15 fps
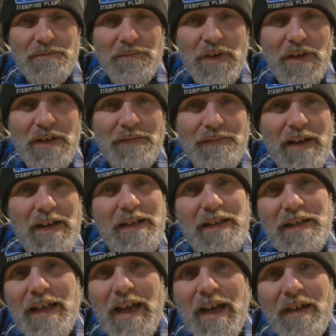But if I
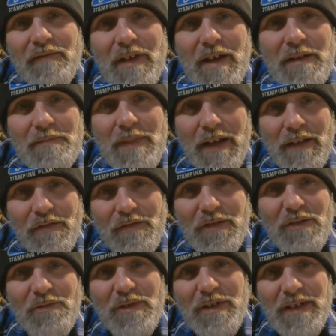didn't have them, I
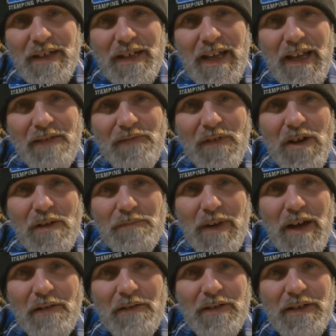still wouldn't have gave up.
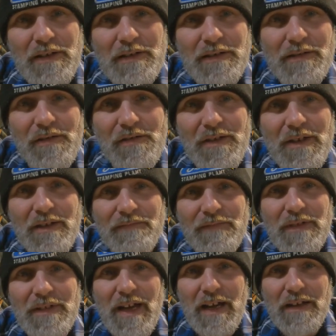I would have seen if
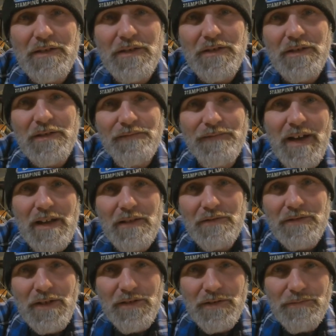the doctor could have
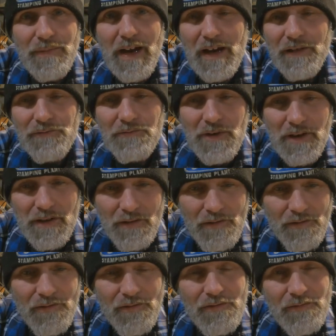followed other
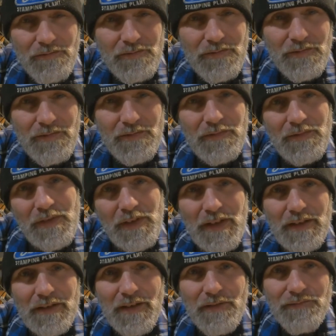pathways to
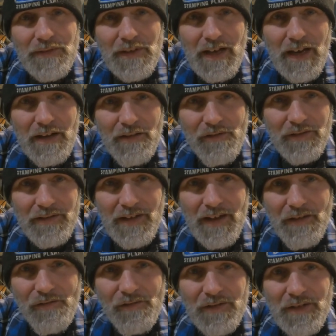get different kinds of
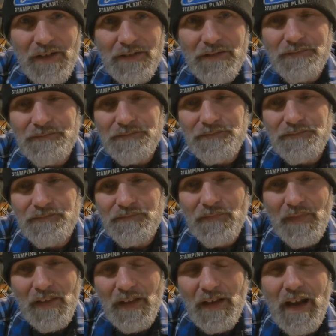tests done.
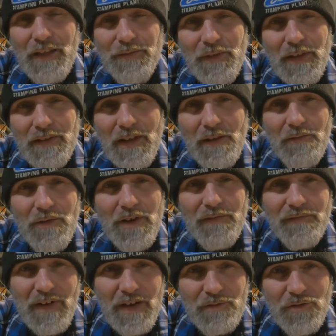And I think they would
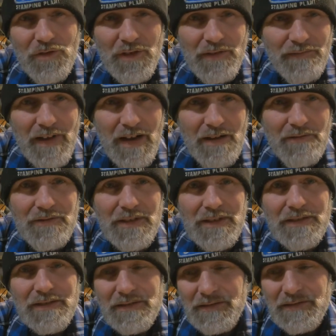have eventually found it.
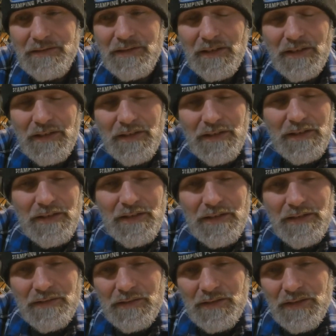
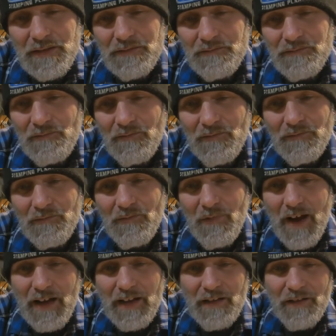And
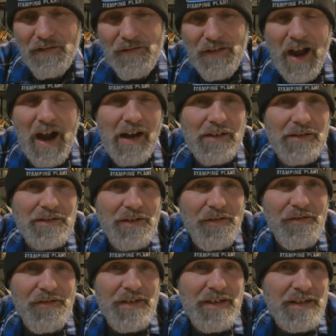why it's hard to
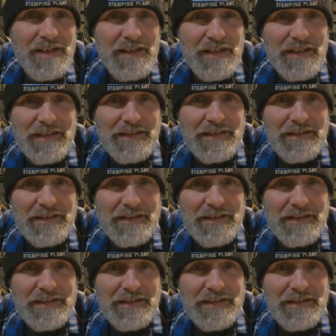see